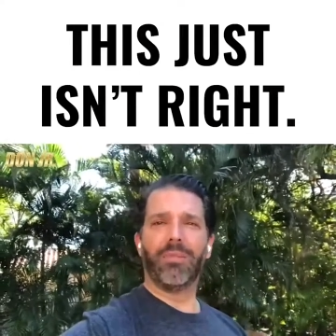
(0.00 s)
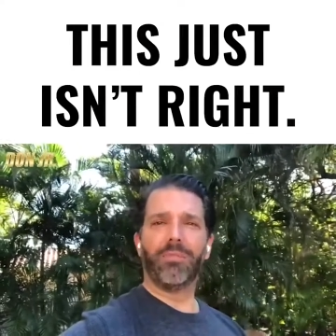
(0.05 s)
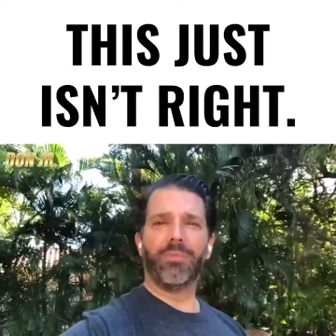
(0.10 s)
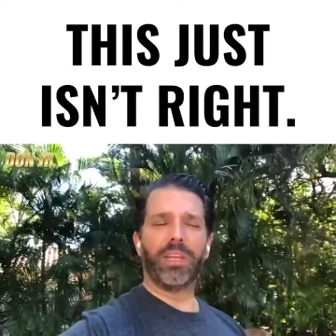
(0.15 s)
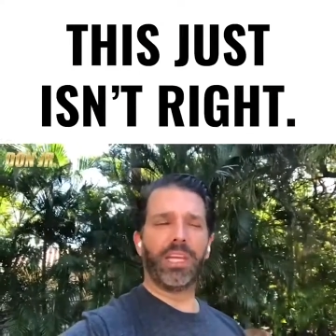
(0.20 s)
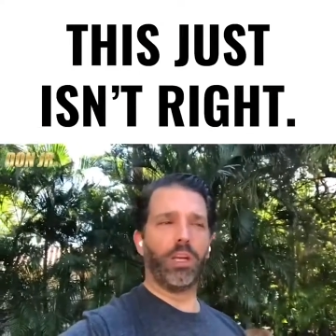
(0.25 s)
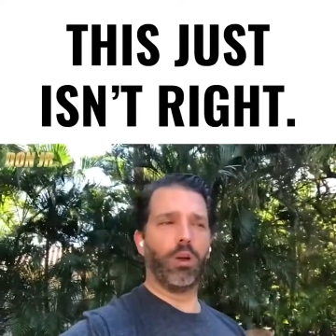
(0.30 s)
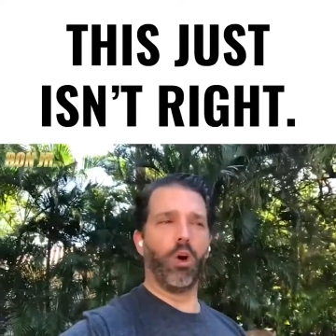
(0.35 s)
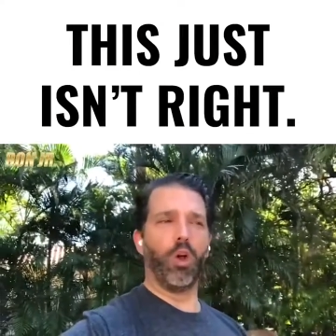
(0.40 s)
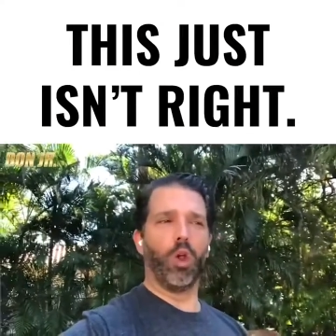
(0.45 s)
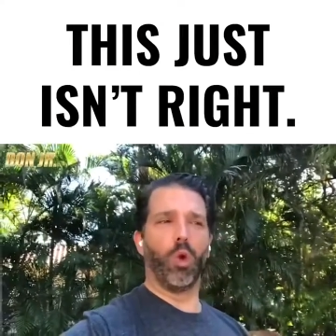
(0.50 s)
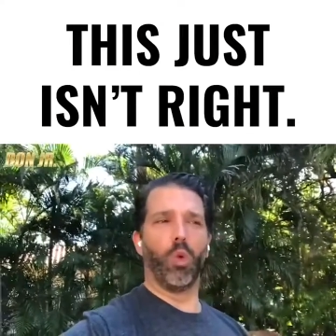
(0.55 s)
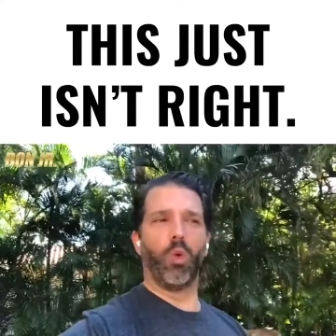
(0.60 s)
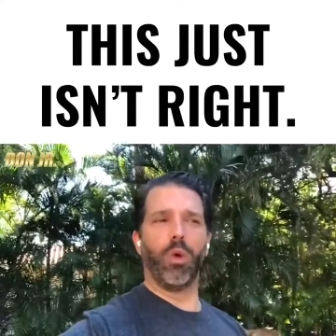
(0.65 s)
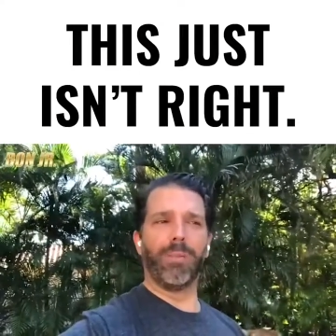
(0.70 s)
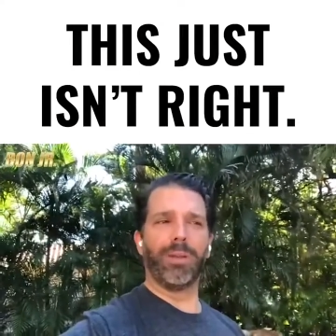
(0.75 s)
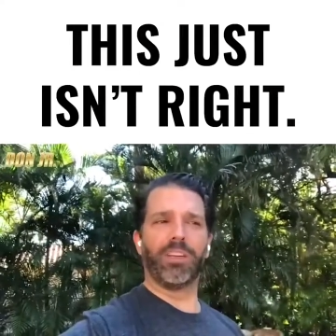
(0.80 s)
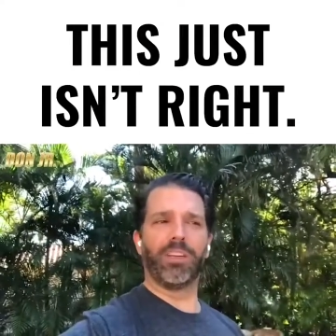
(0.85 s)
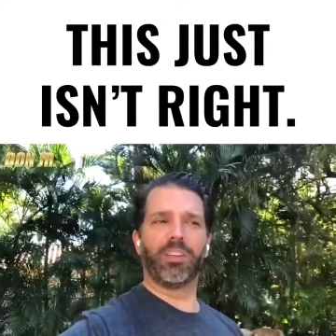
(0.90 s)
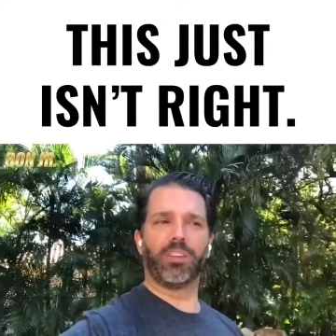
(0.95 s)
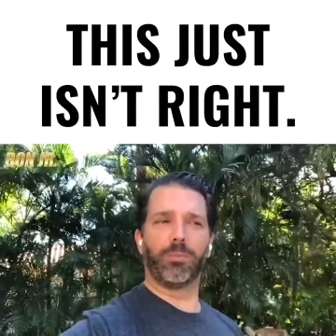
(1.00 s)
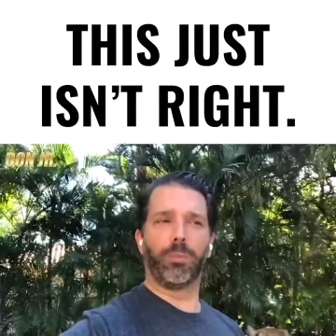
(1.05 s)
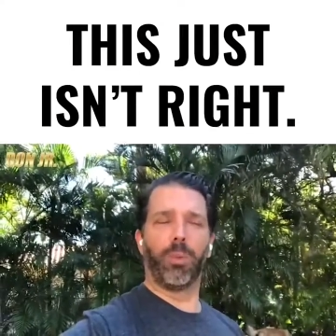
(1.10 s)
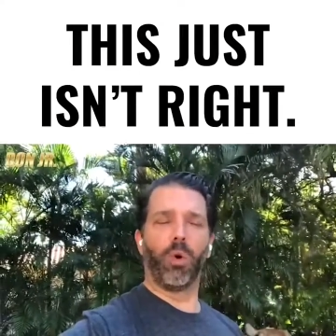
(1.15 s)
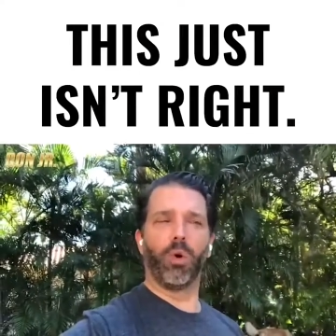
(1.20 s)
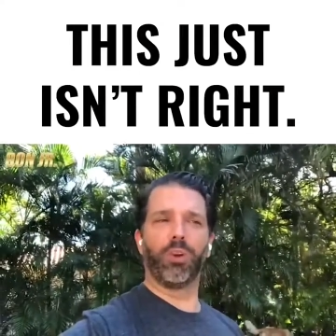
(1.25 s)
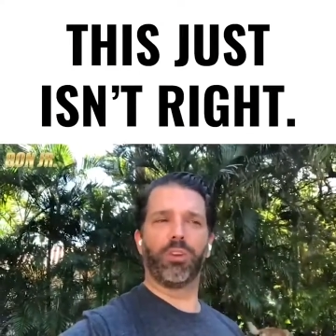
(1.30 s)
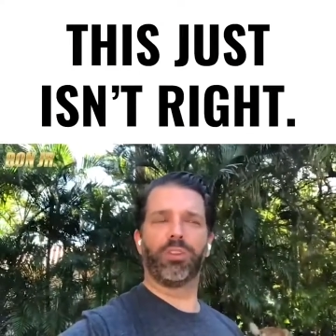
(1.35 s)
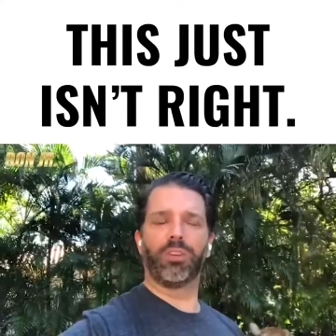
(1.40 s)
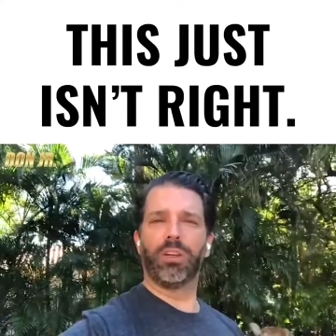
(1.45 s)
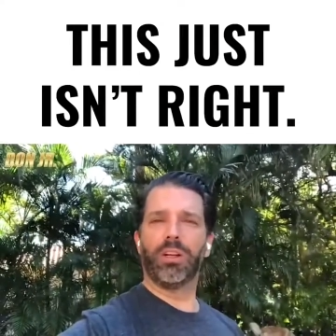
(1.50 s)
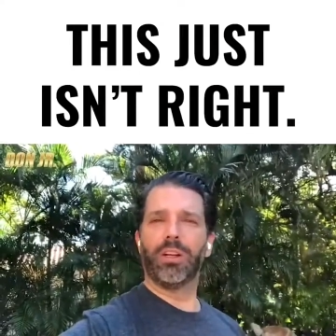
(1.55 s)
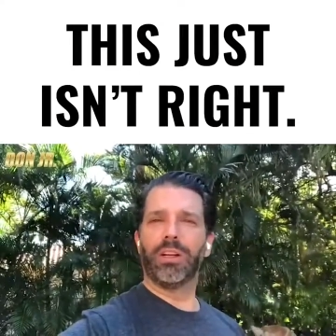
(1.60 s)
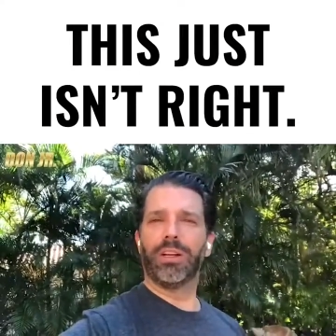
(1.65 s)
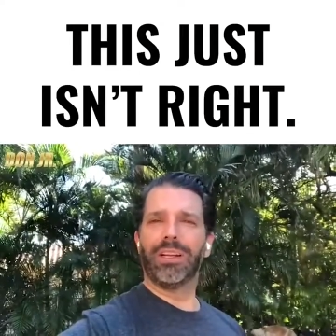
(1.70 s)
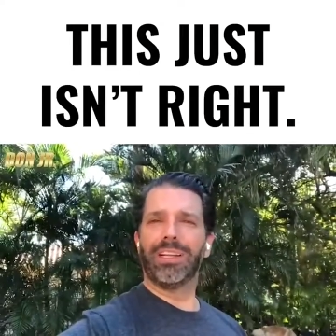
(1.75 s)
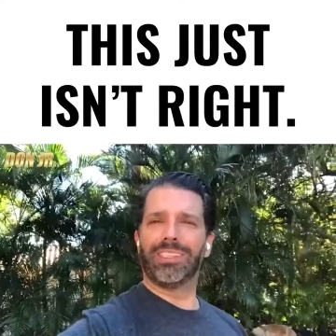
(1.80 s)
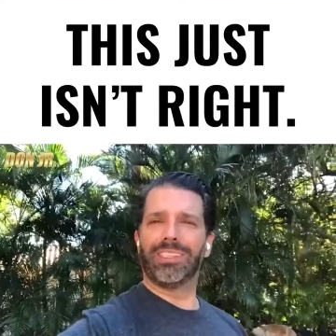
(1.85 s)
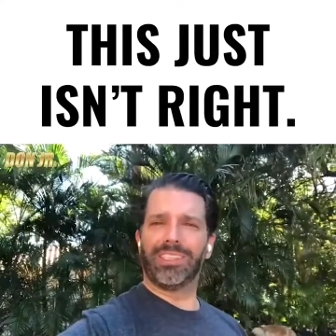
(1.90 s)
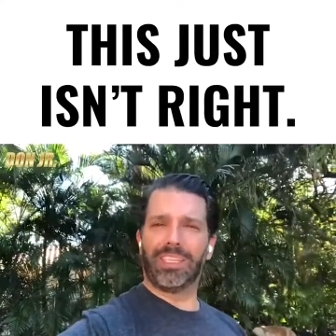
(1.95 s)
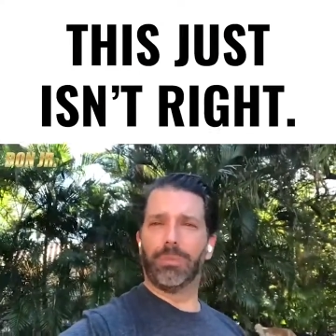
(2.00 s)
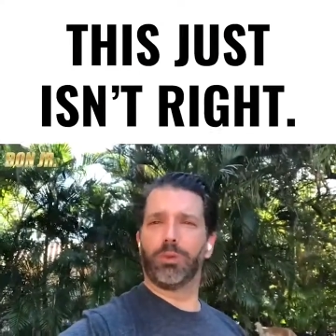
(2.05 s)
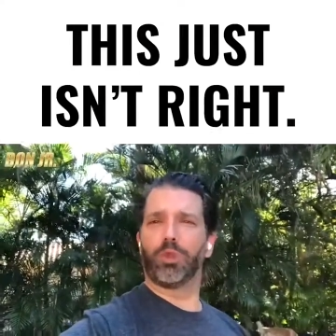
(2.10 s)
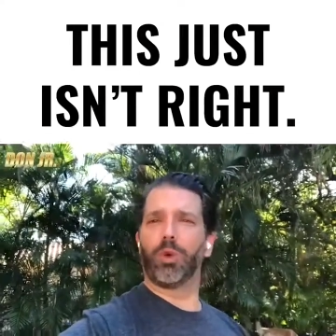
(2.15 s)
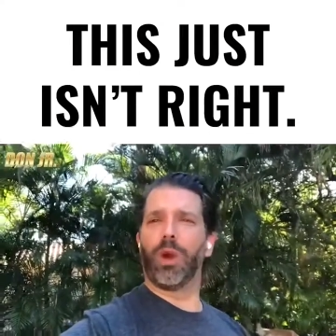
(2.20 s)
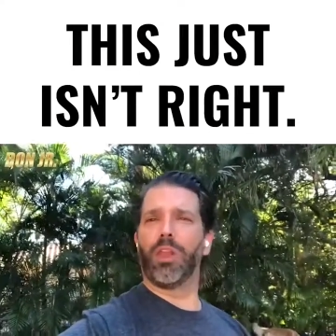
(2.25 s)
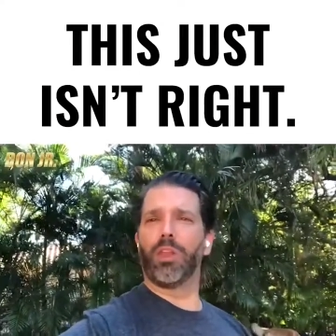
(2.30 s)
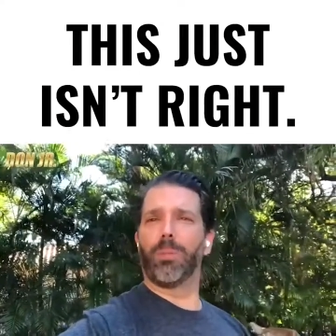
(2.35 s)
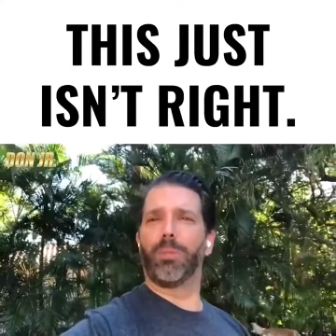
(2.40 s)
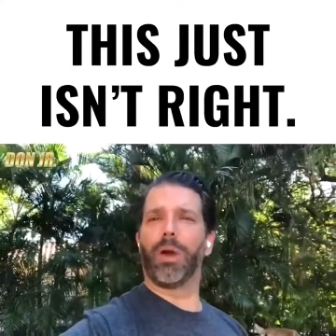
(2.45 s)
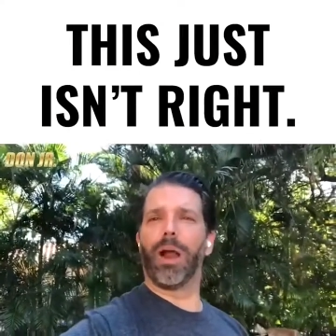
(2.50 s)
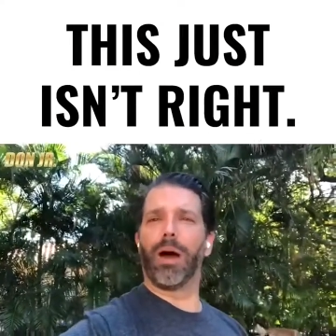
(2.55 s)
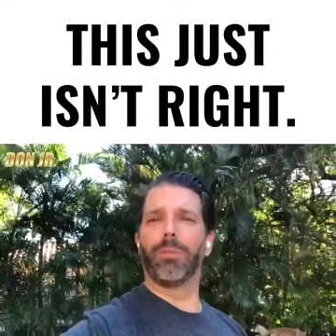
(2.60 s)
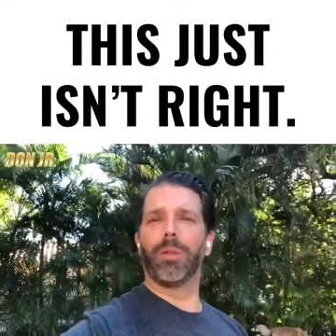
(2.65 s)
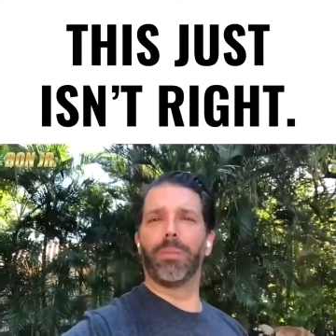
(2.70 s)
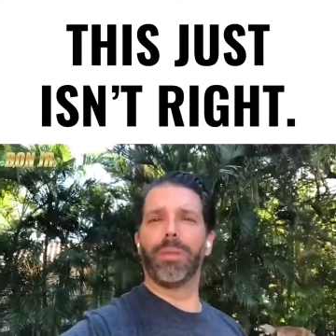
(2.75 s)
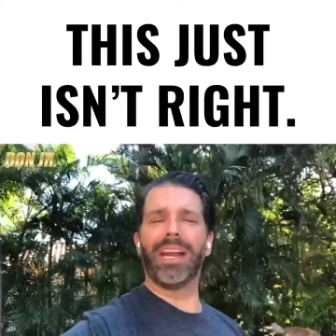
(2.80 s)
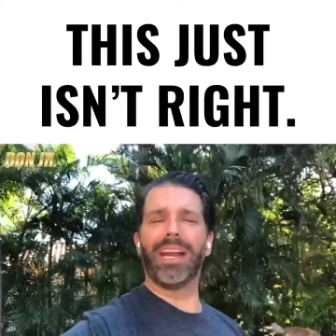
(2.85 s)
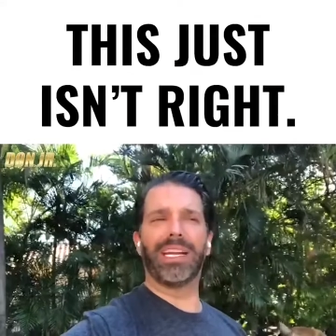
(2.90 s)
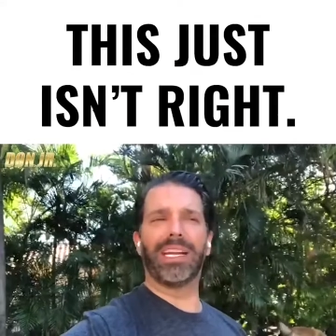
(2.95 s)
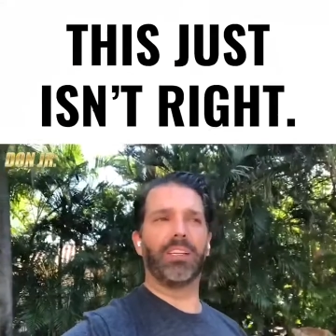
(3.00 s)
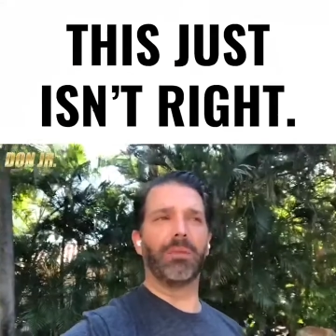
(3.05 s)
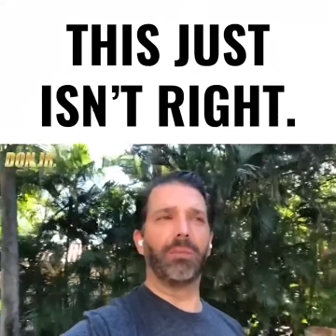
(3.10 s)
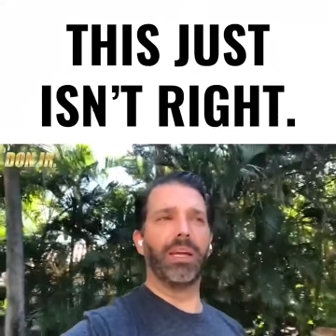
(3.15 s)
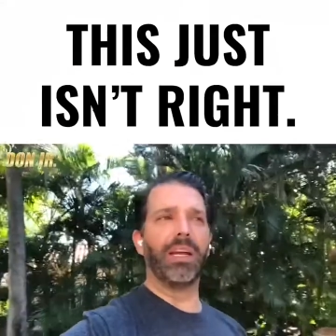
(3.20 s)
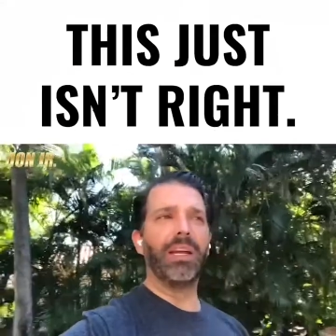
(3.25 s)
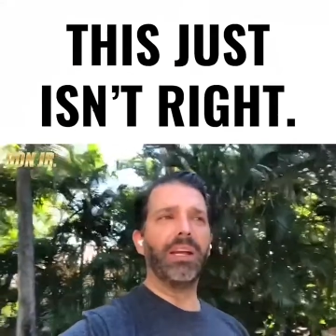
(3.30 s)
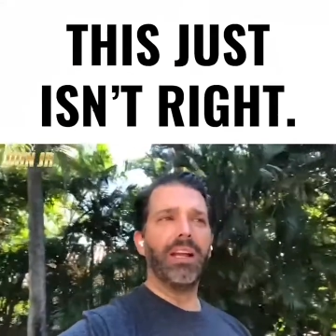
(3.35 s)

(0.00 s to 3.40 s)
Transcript: in all women's sports seems rather problematic to me.